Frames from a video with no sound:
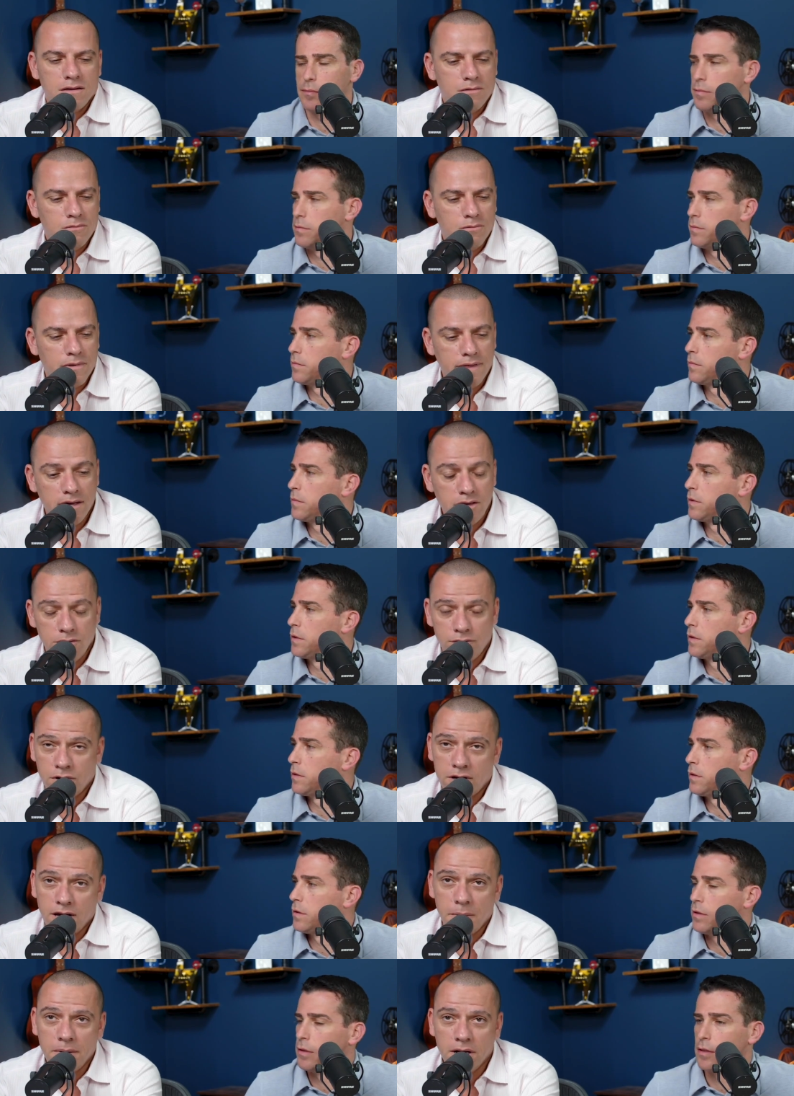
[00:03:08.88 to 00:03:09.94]
Speaker 1: Well, thank you for
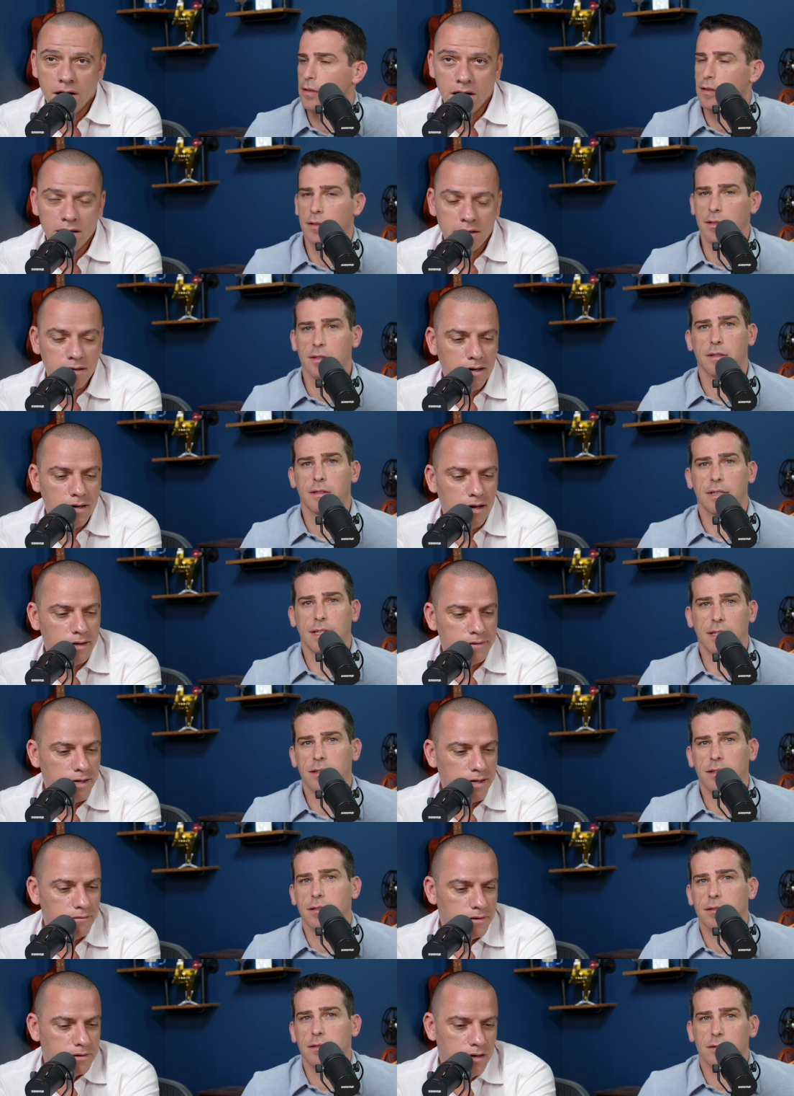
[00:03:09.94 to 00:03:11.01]
coming on, uh,
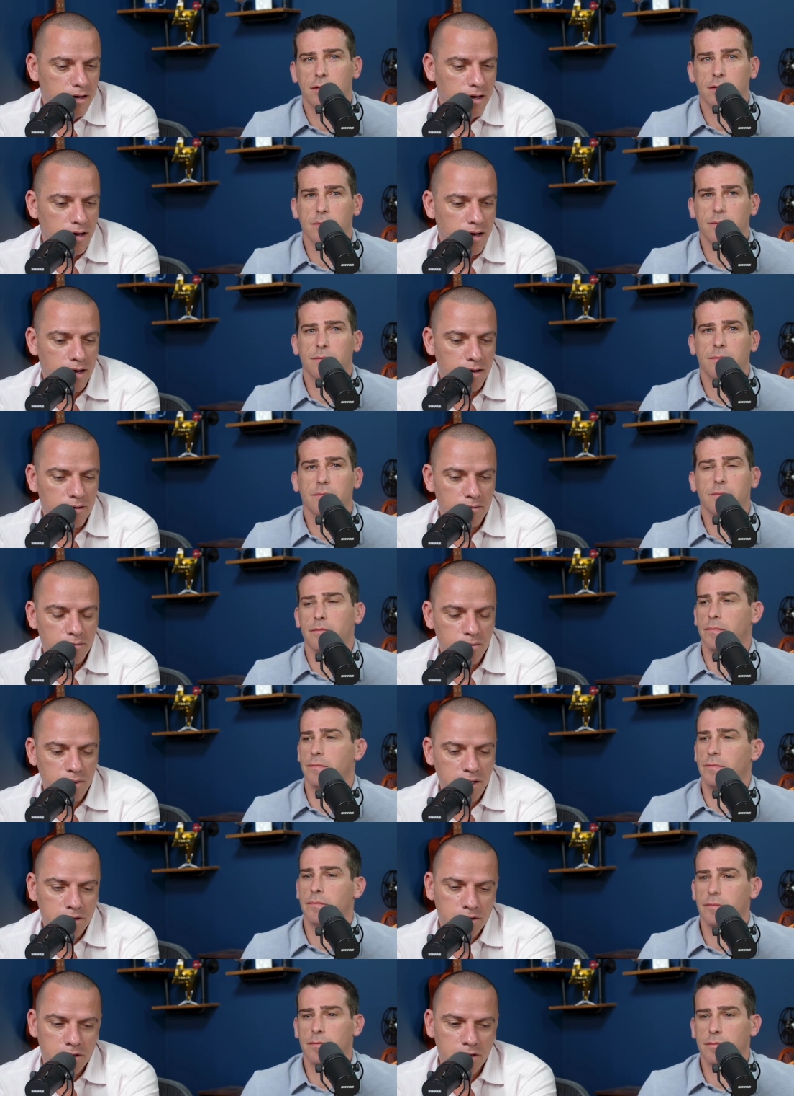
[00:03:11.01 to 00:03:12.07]
David. Uh,
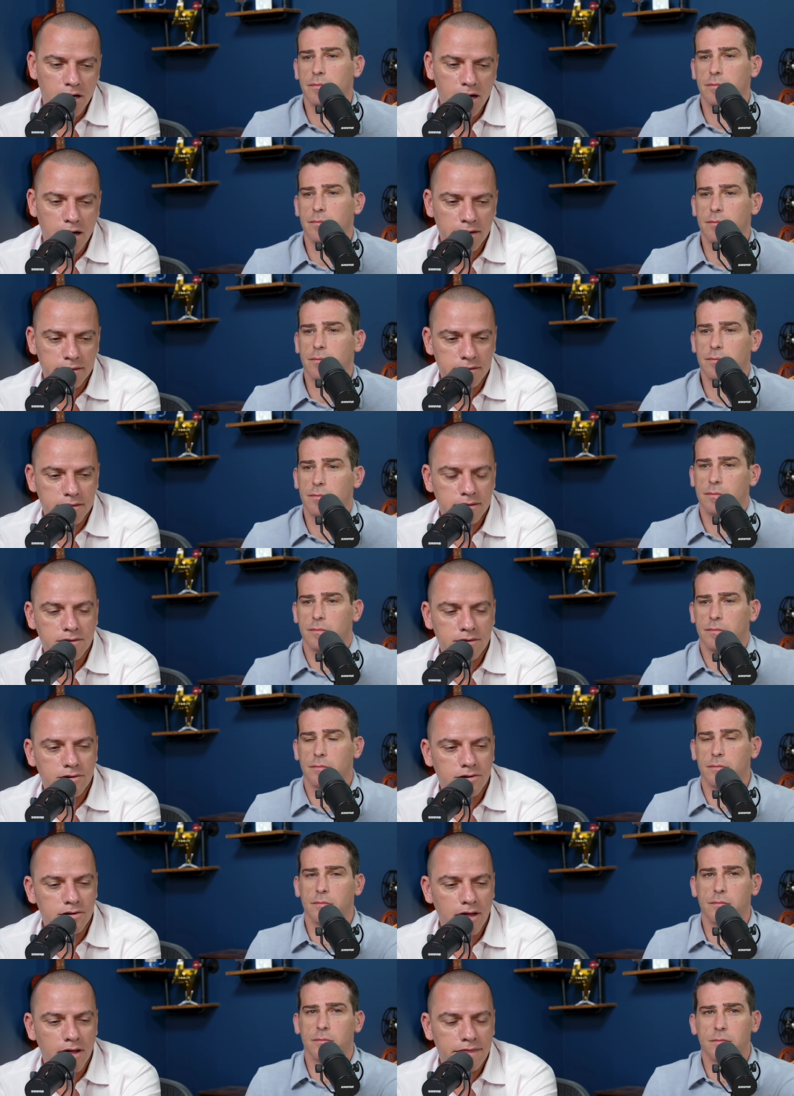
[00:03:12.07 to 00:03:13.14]
really could not
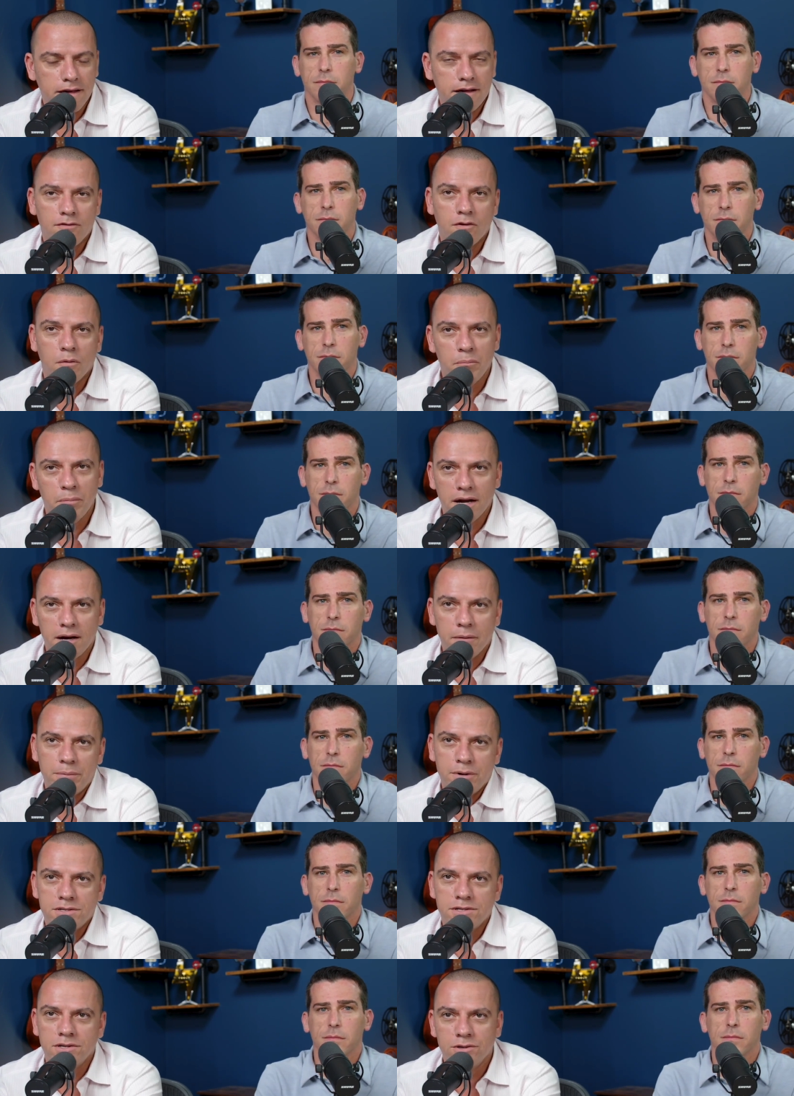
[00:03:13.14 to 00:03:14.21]
could not think of a better
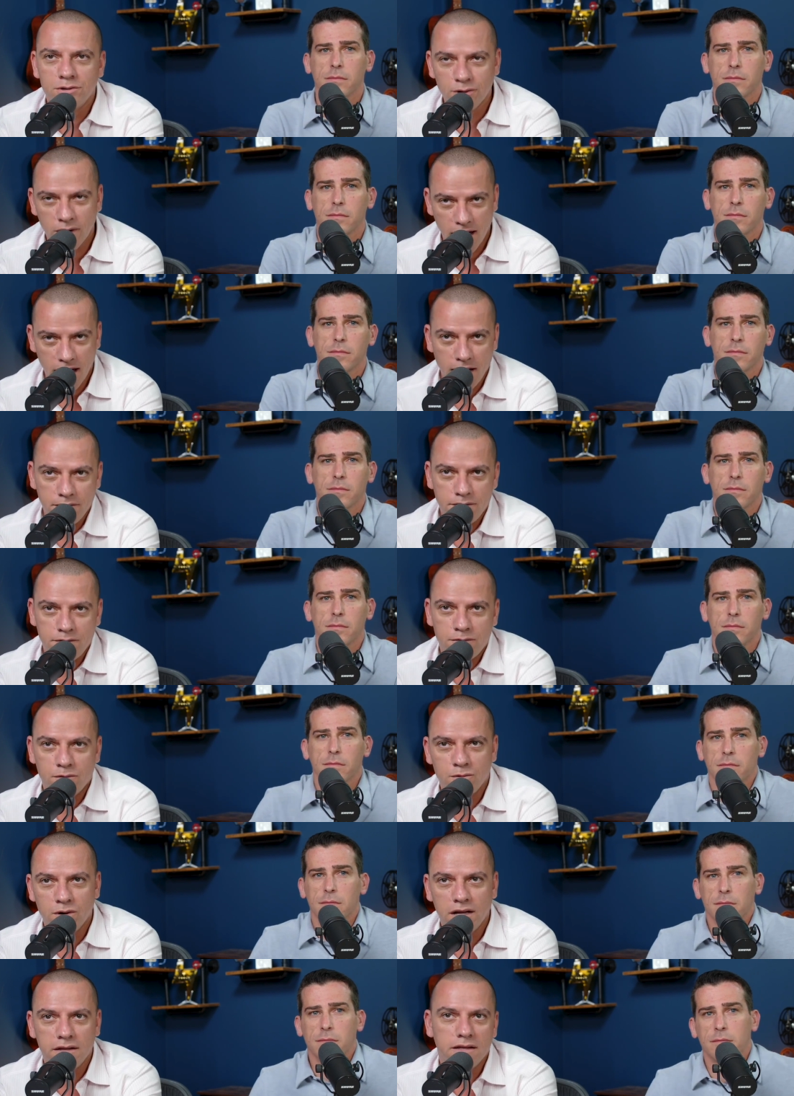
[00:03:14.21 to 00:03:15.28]
person to have
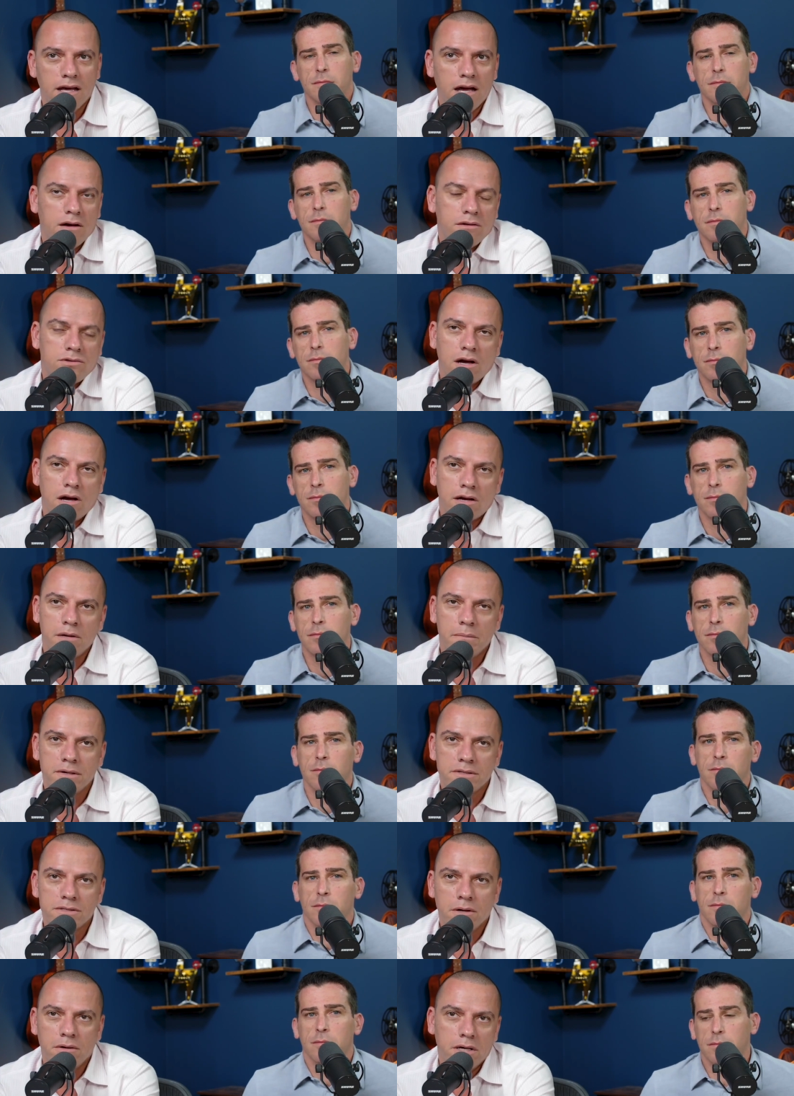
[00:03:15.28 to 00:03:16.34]
right now talking about
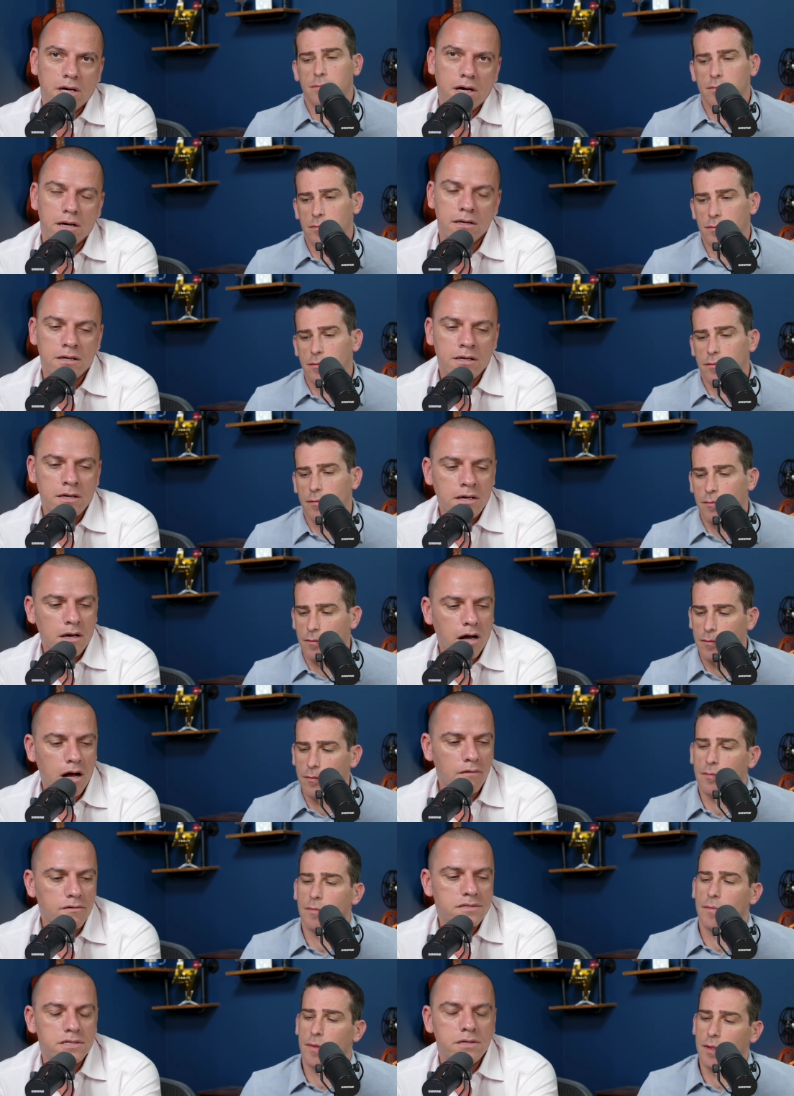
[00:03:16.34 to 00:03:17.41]
what's going on.
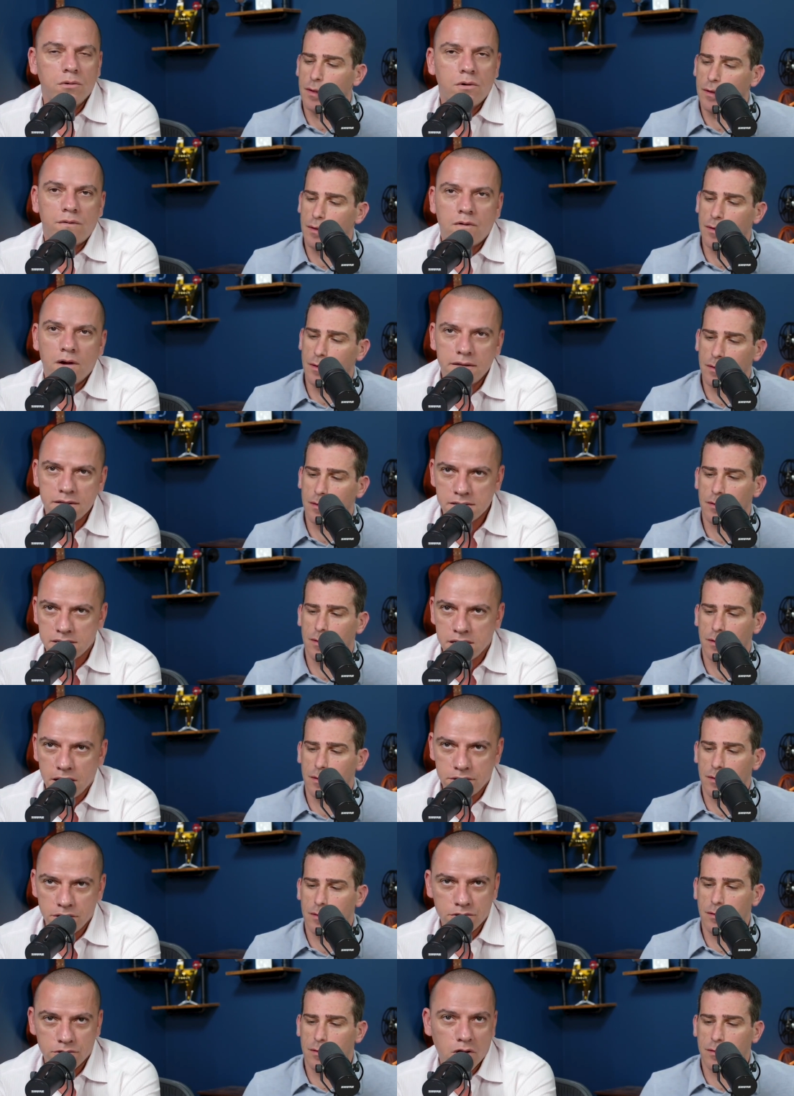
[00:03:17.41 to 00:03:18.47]
Obviously, we're front and
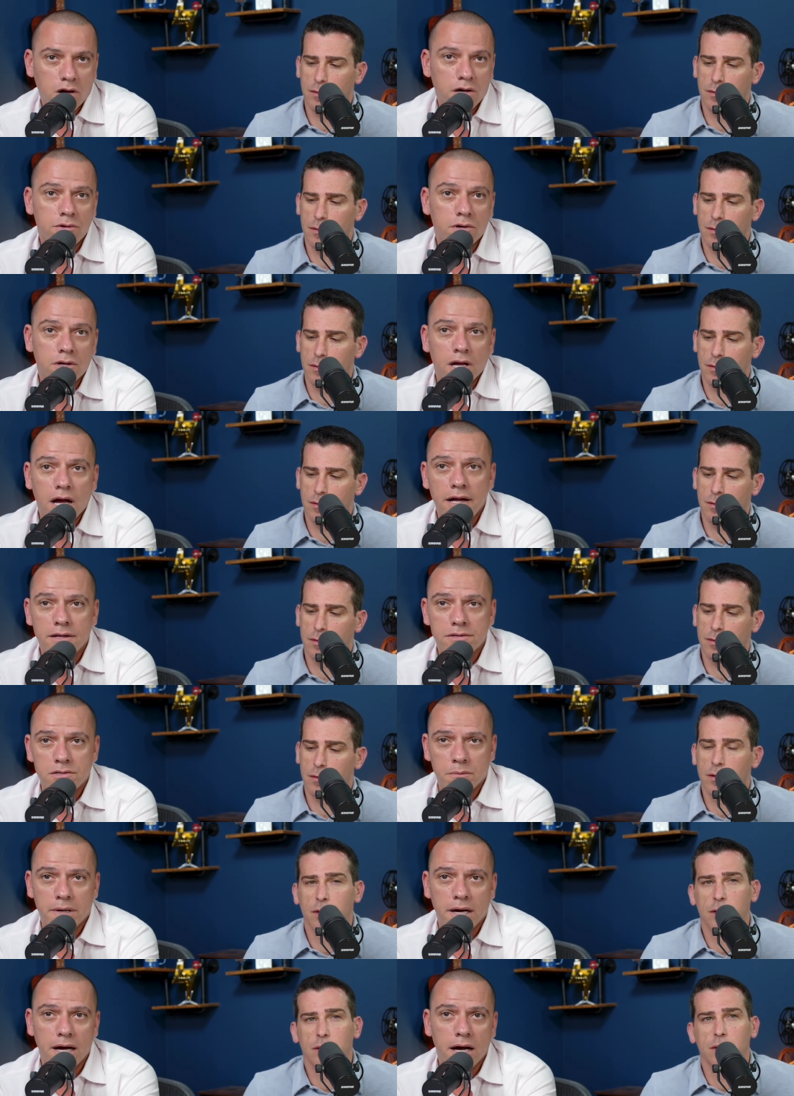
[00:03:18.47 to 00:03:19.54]
center talking to clients
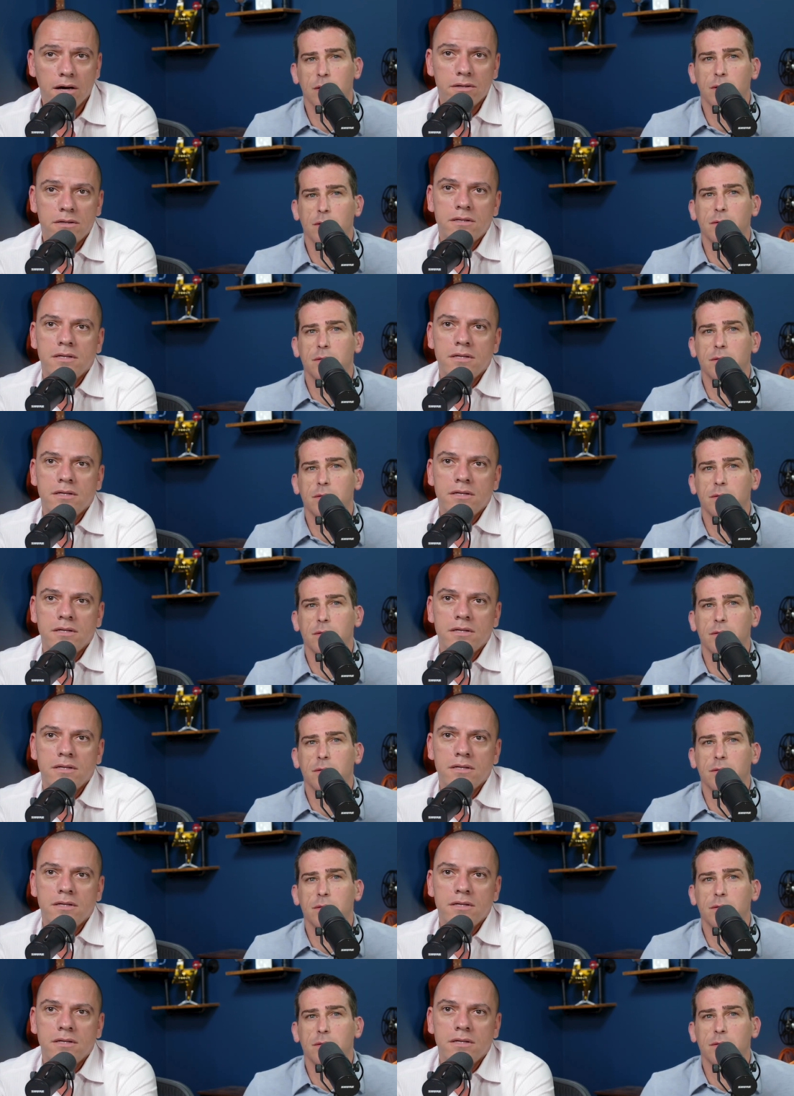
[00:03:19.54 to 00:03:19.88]
about